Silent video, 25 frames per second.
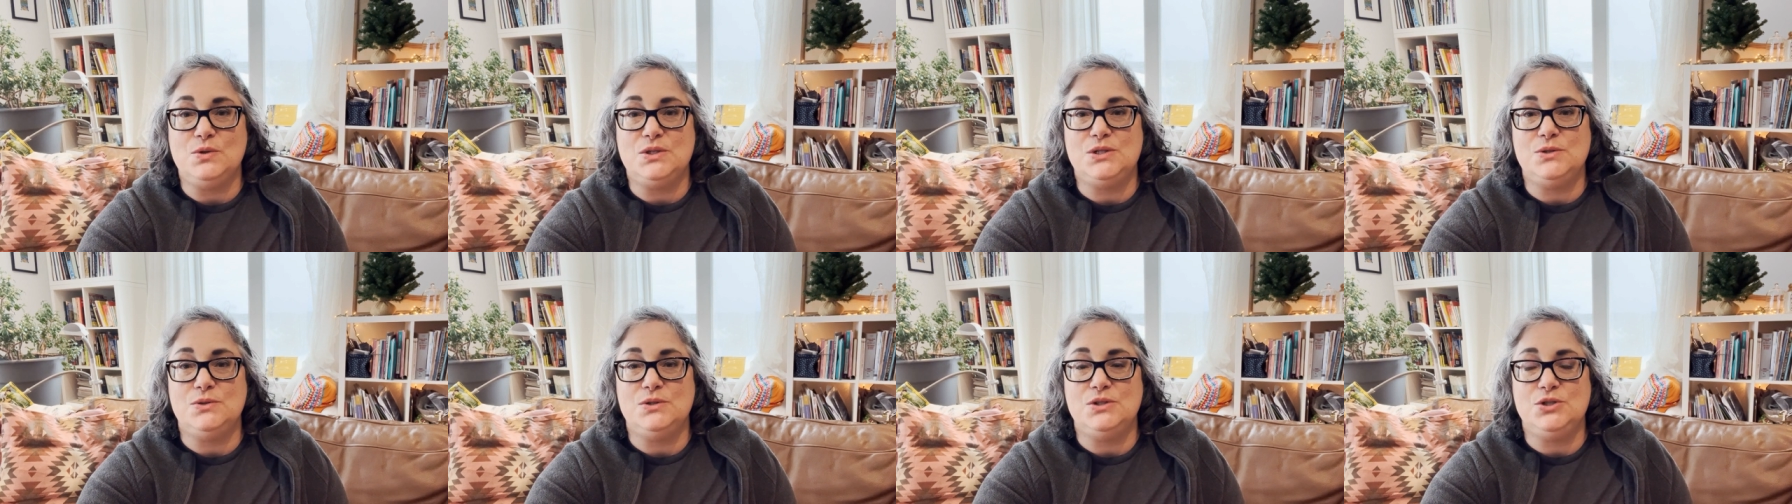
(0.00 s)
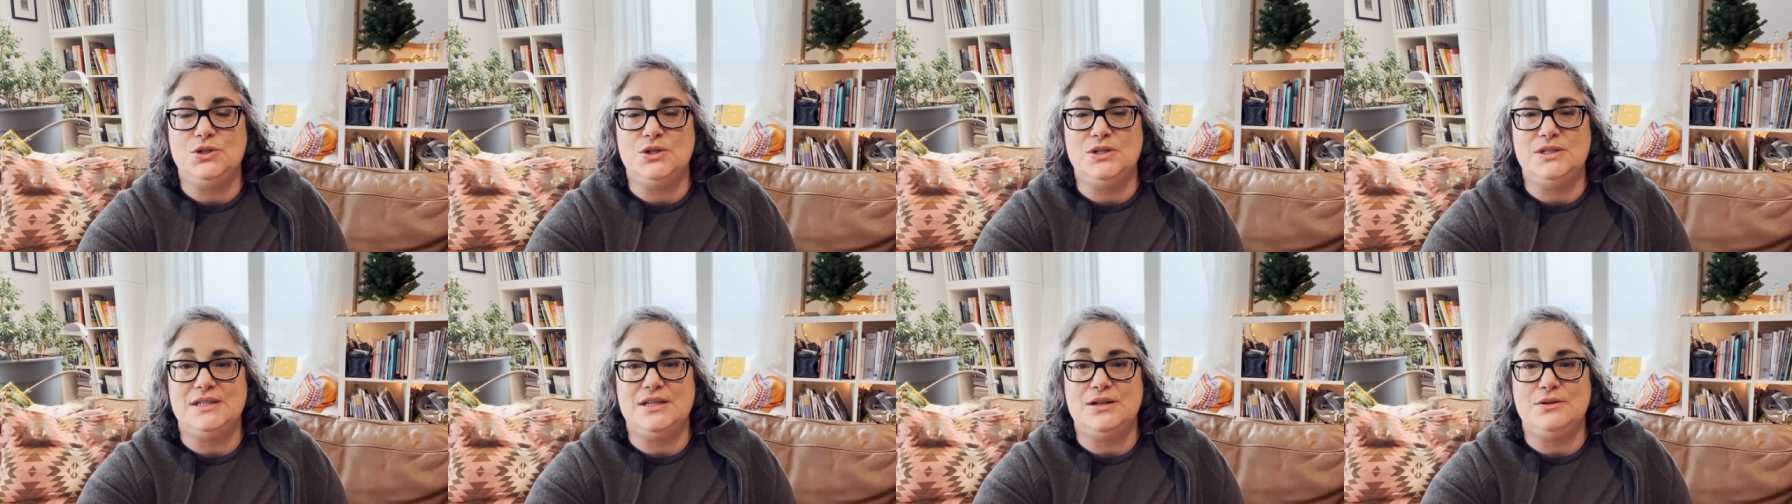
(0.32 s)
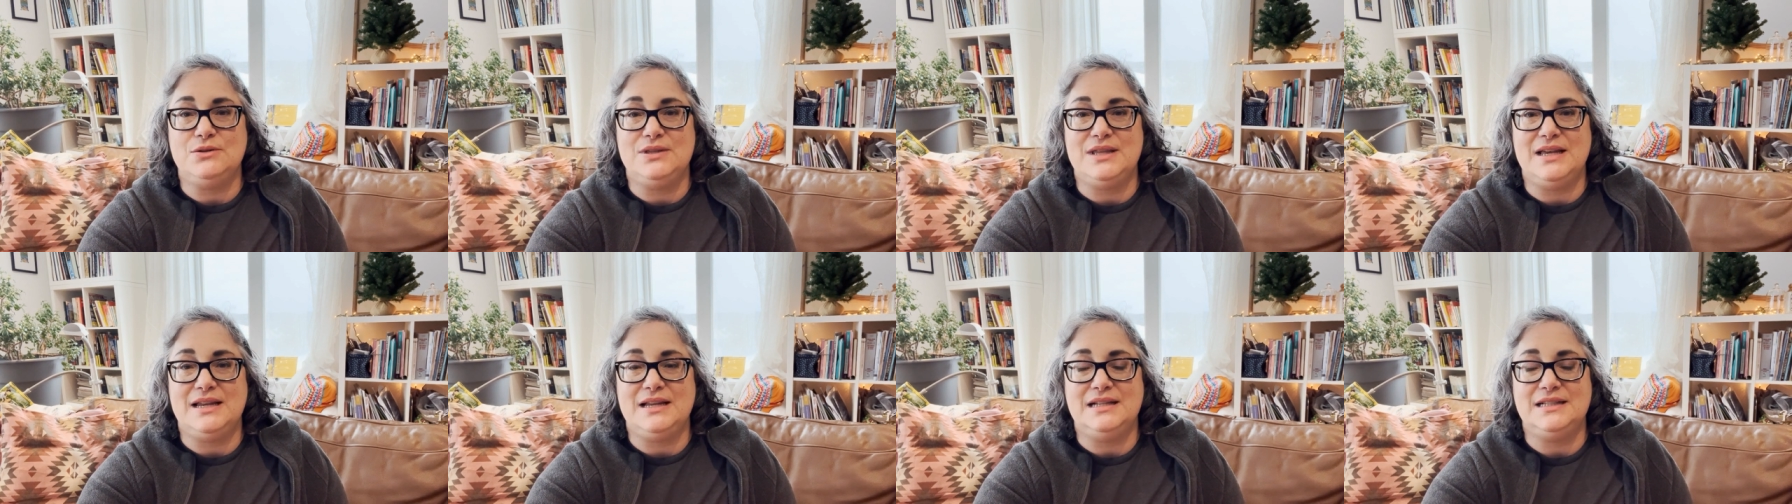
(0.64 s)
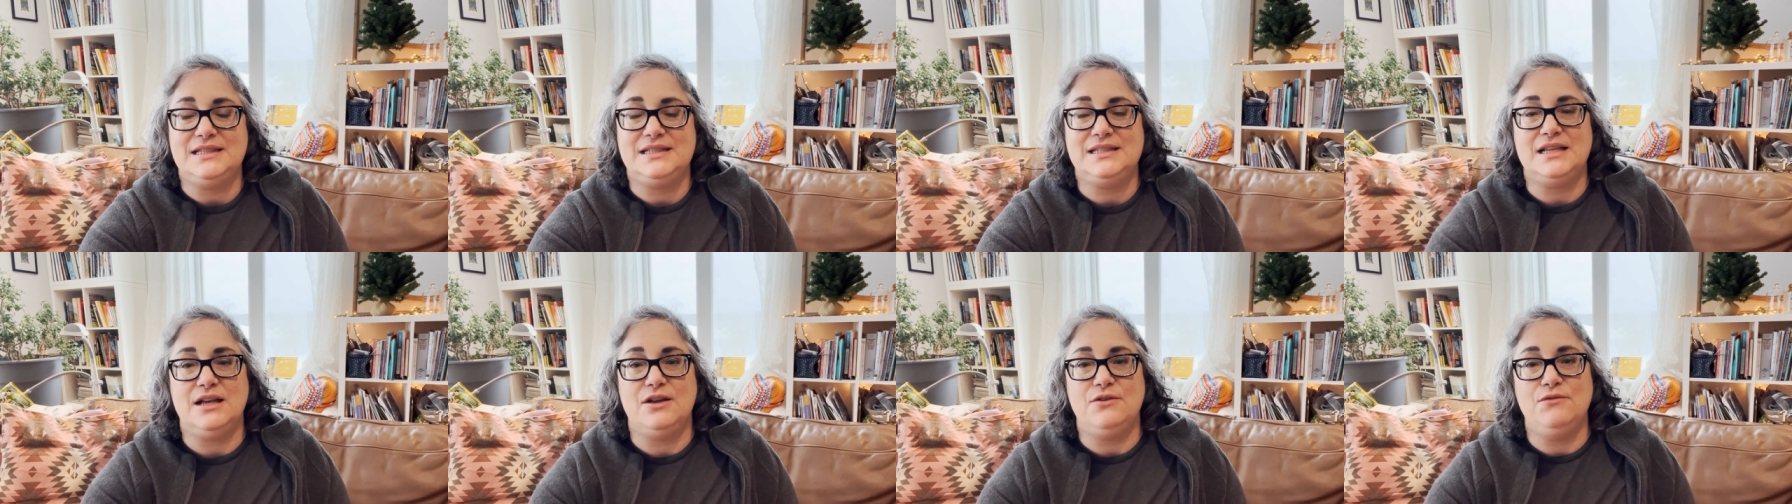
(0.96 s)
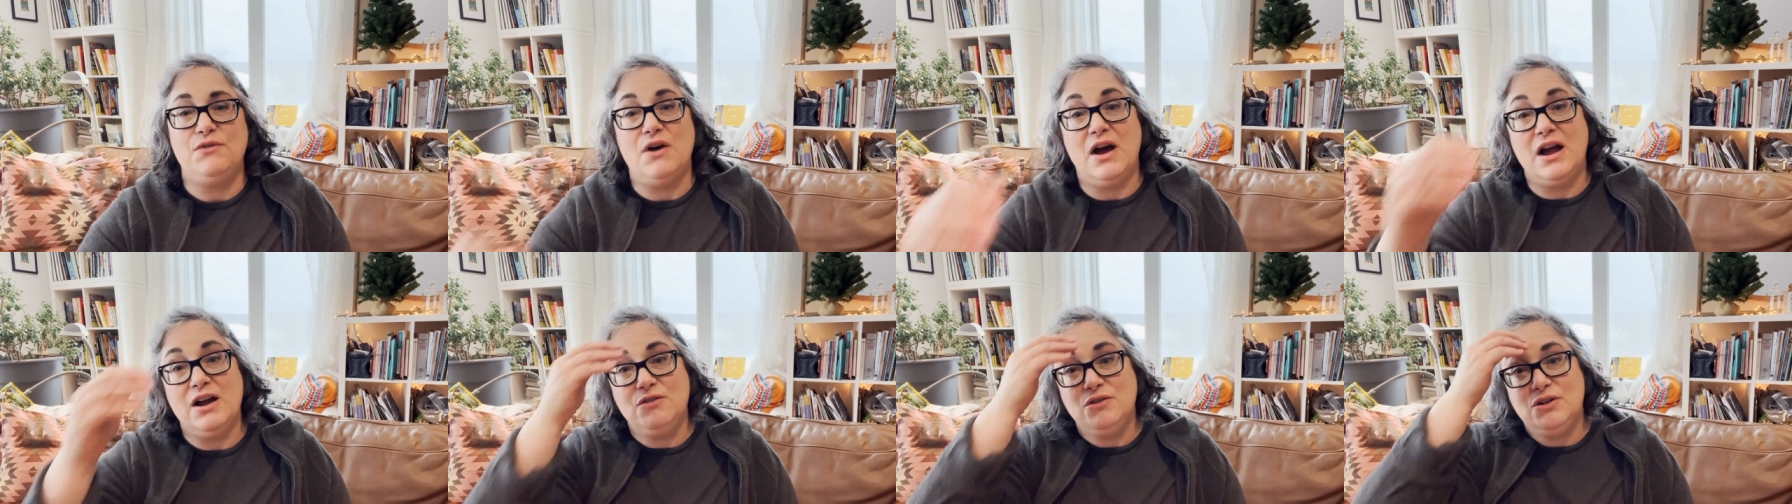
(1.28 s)
so it turns out that it's uh,
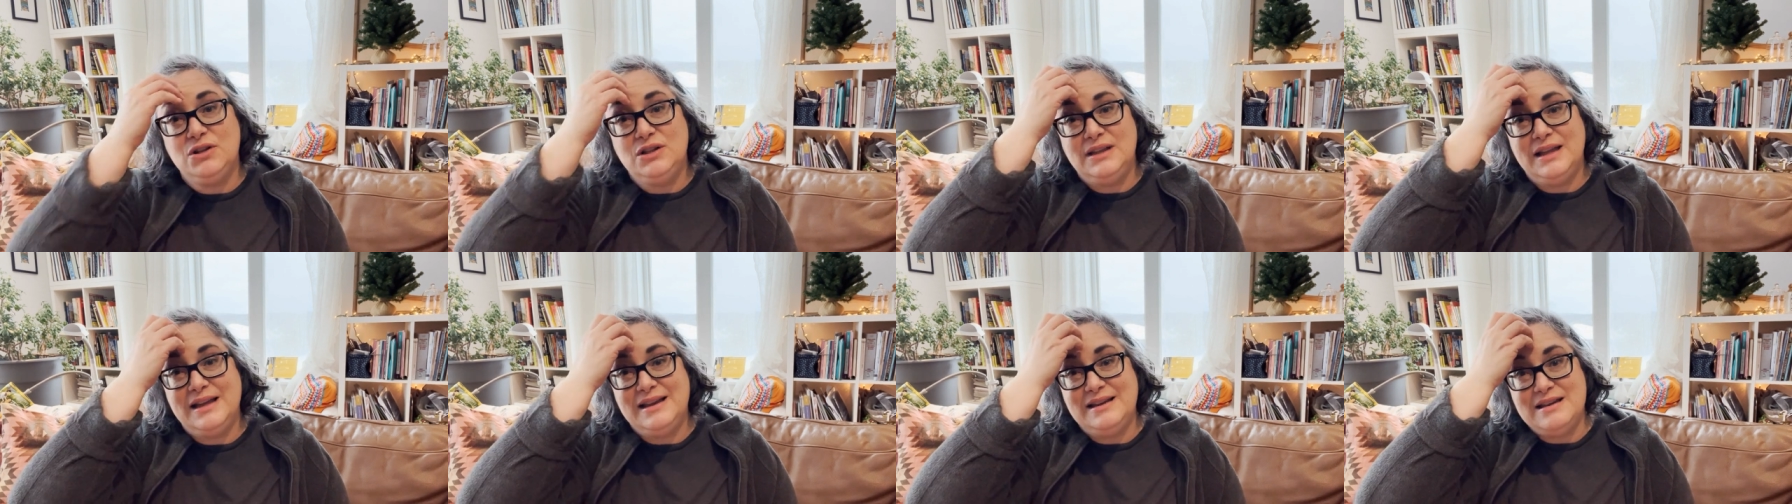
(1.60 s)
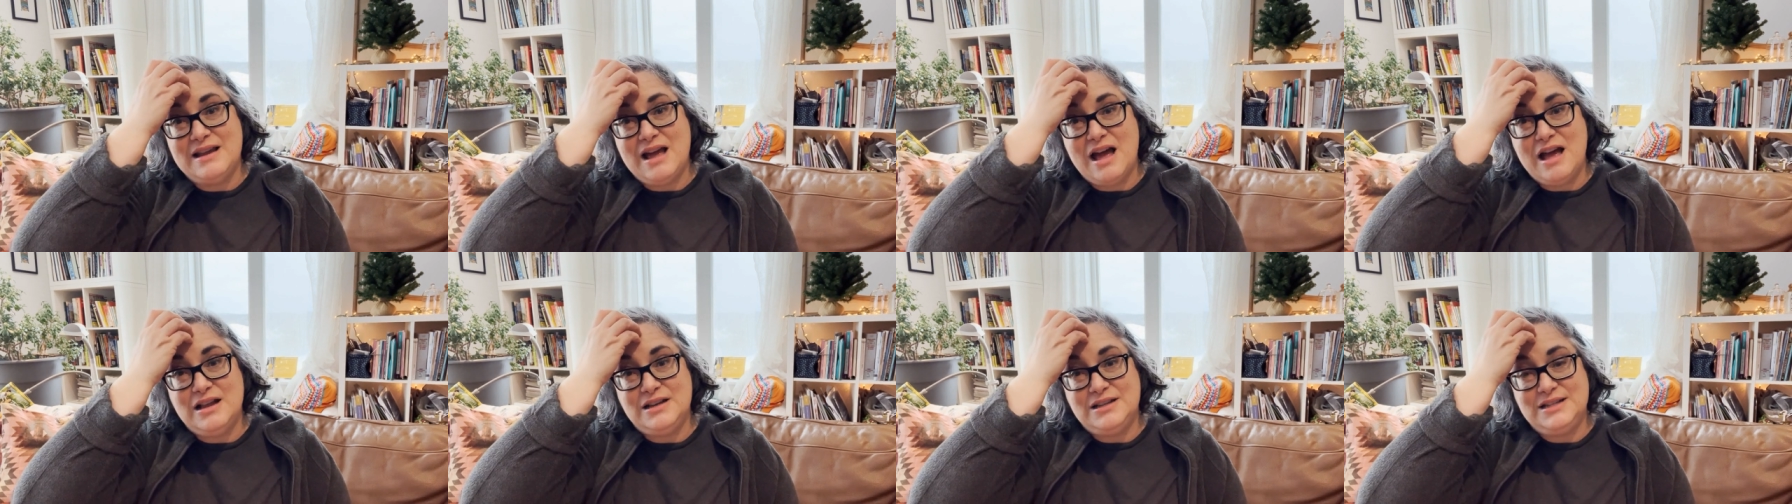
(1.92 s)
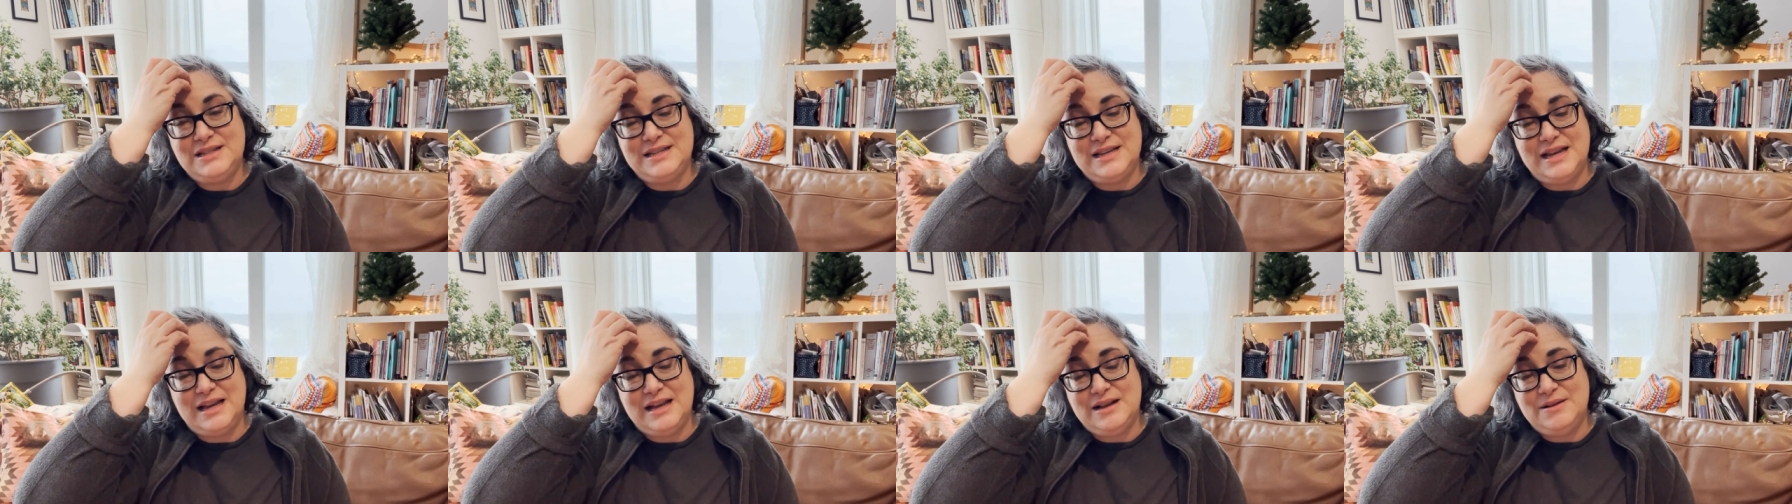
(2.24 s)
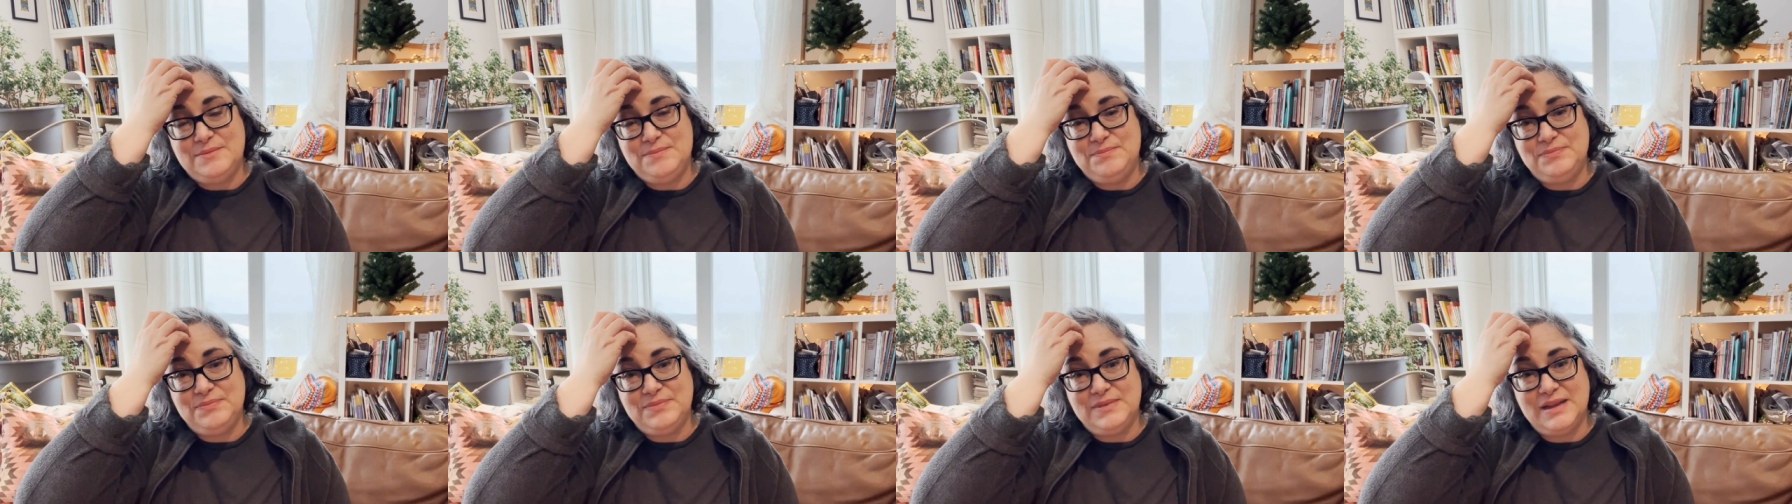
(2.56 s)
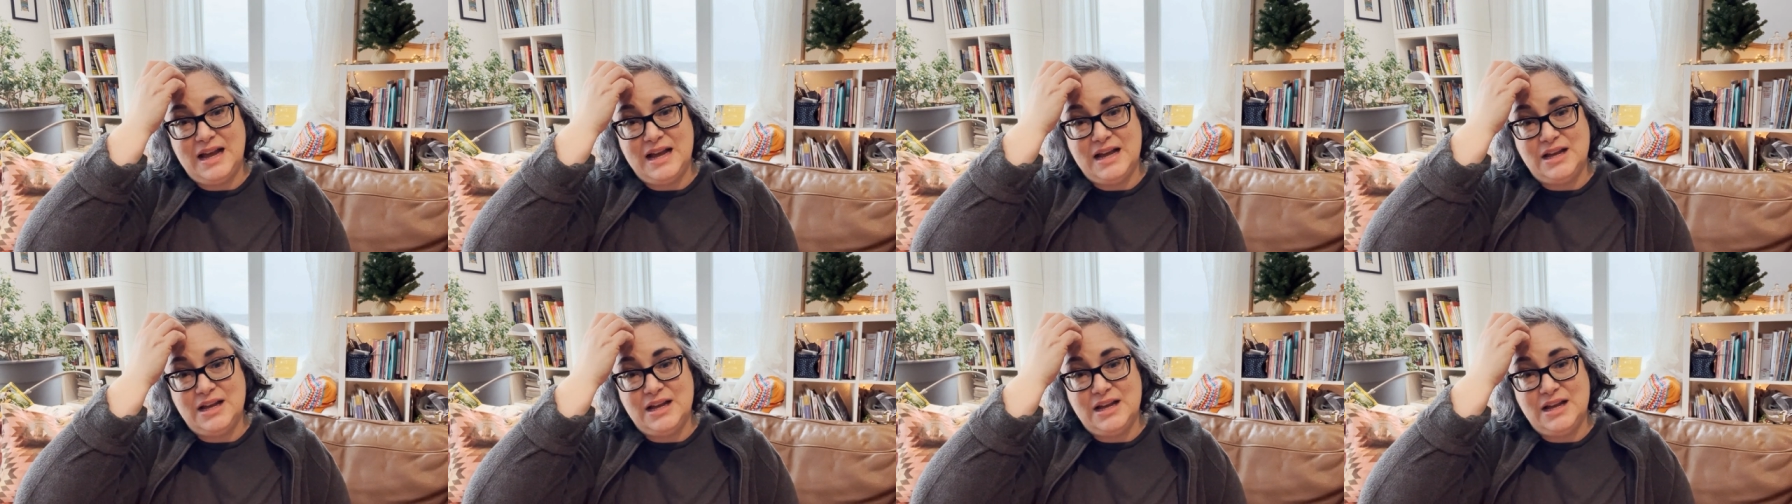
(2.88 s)
viral and not, um,